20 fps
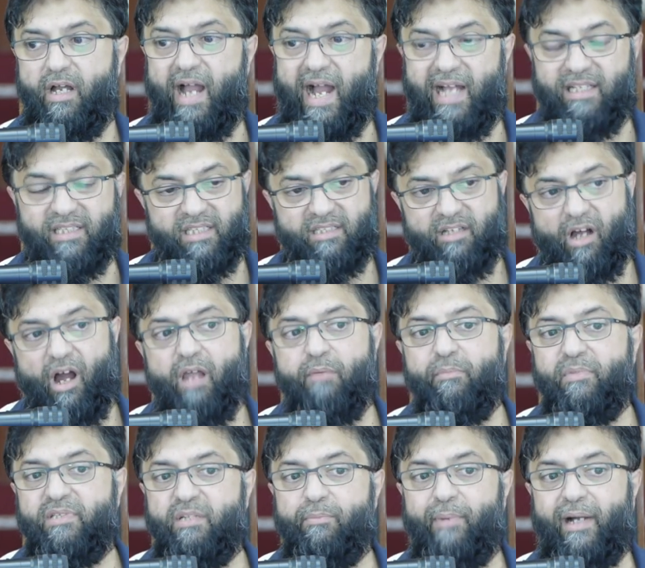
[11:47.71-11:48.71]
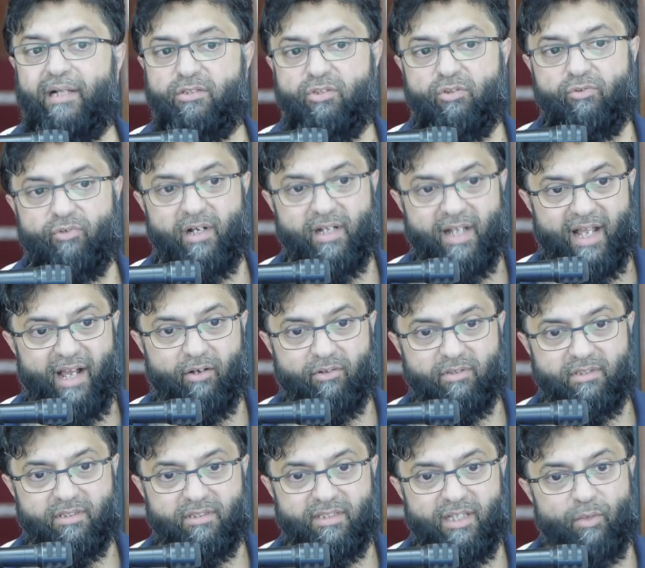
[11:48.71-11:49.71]
And the time is about to run
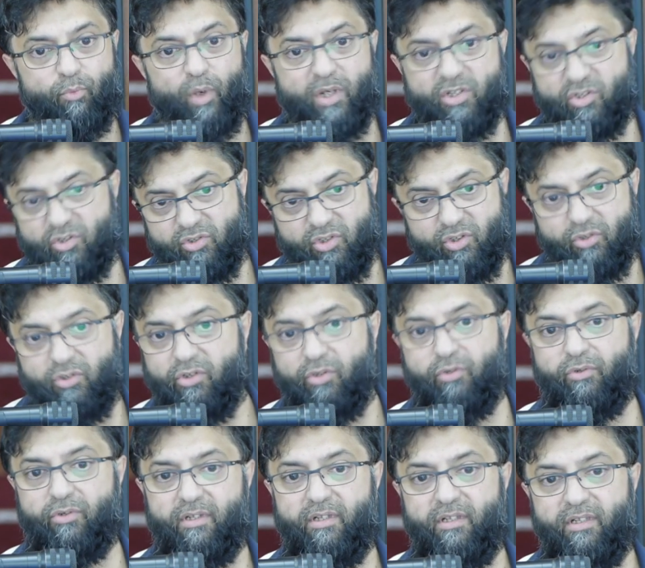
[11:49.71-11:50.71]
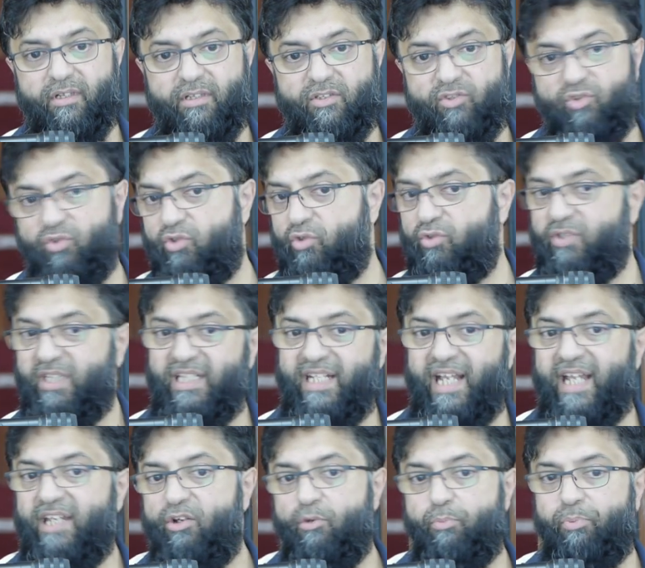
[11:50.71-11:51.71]
out, then what should you do? Should you
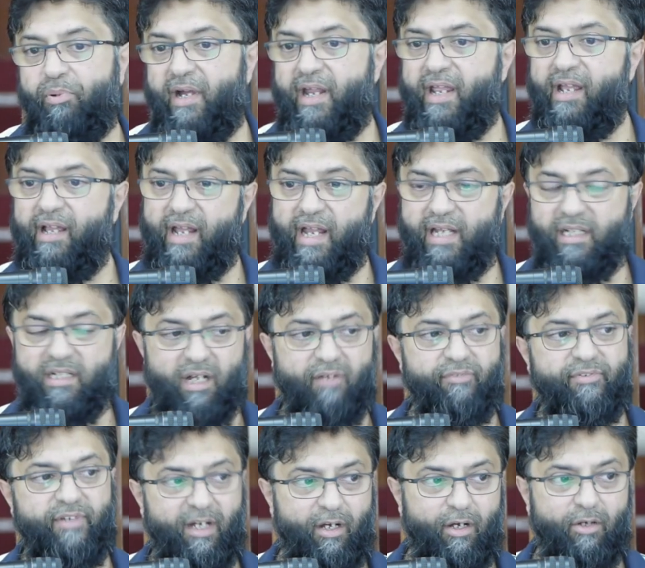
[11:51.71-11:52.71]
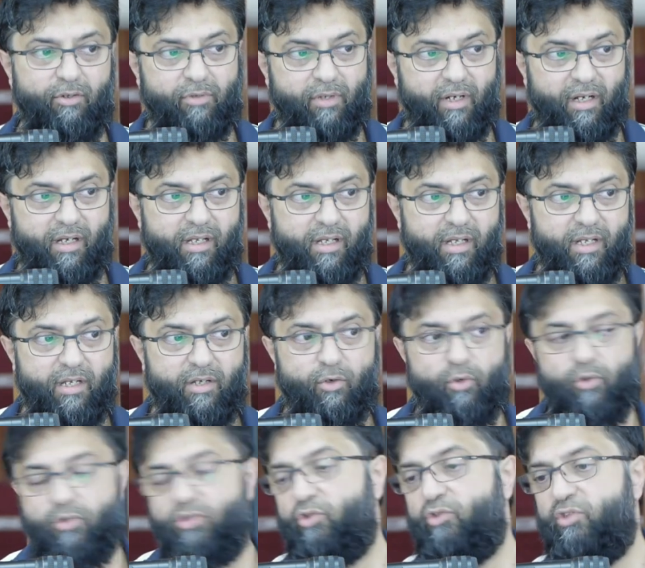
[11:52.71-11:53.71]
delay your prayer and cover your awra,
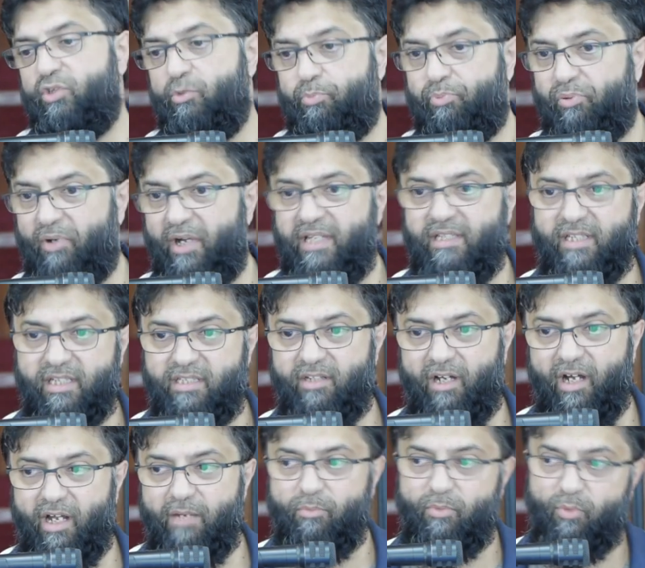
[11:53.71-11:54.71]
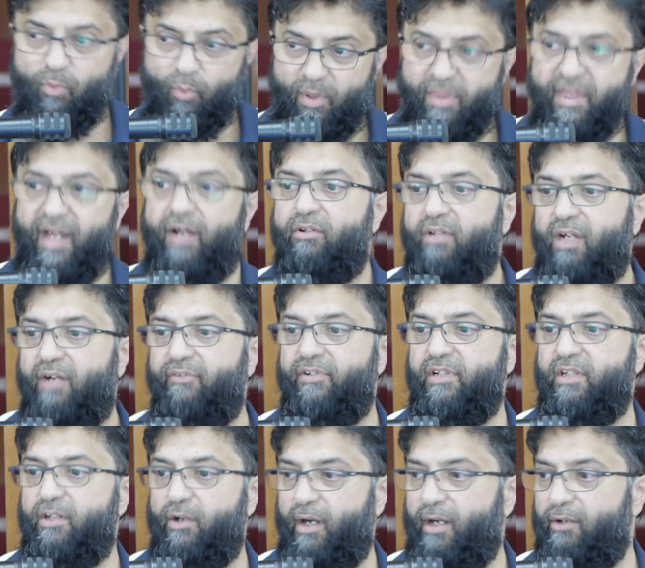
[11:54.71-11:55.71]
or should you pray in the time without
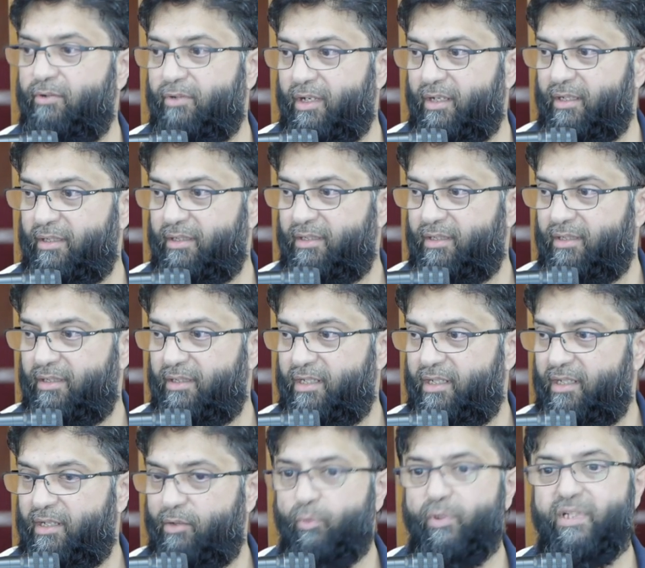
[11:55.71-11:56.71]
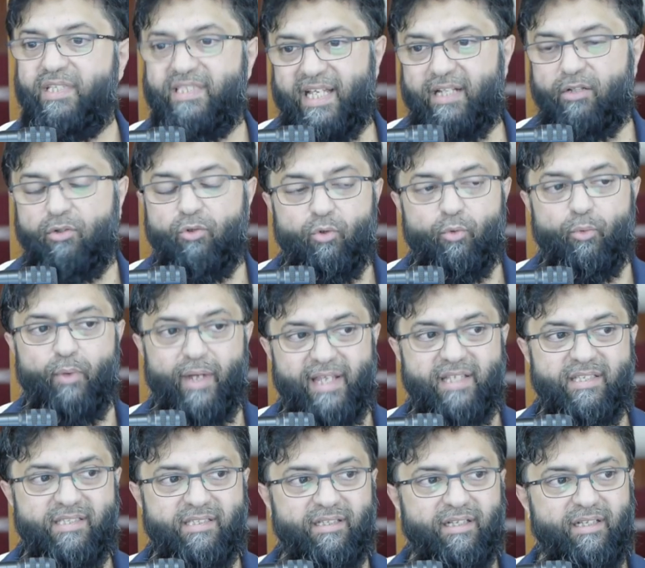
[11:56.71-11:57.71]
covering your awra? We said
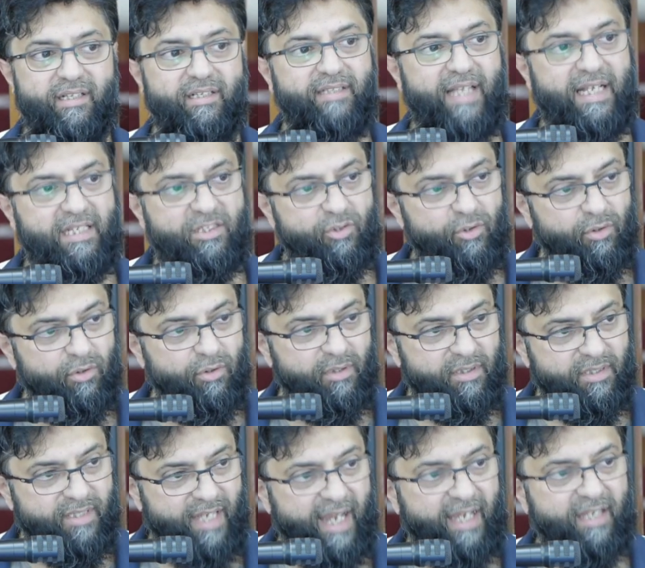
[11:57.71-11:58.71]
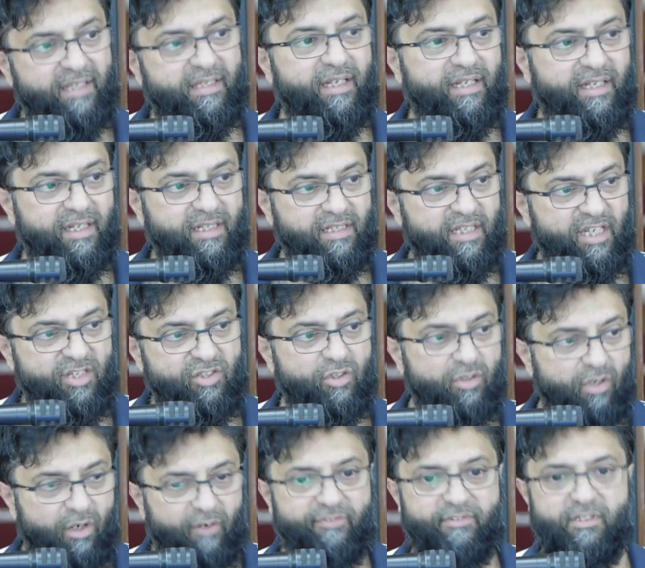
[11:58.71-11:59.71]
always that you take the condition
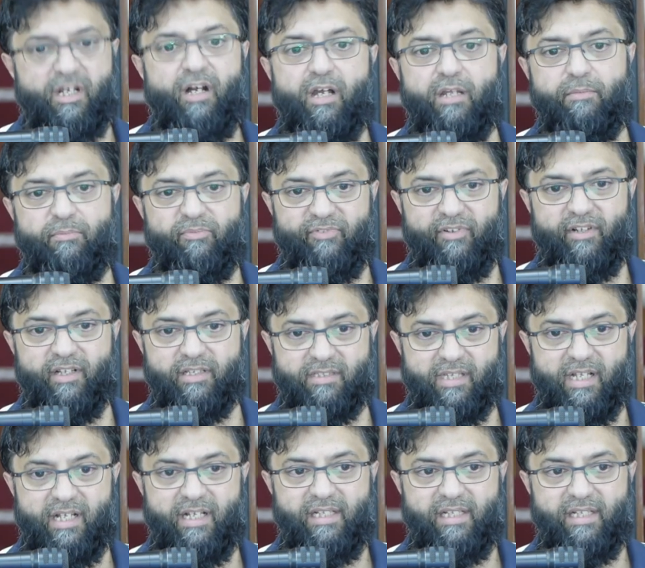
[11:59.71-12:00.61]
of time first.